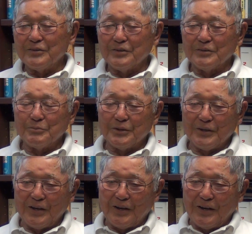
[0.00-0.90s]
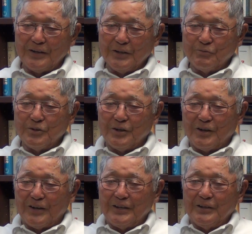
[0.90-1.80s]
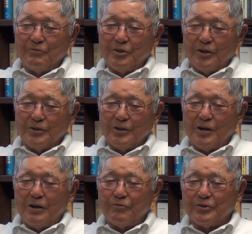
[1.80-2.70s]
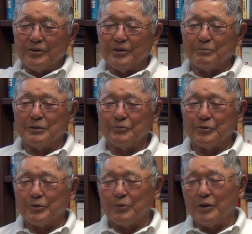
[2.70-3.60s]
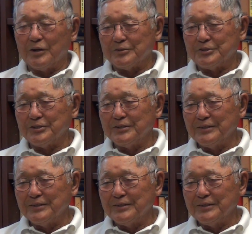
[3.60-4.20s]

Yeah, but I lived on the loft above the garage.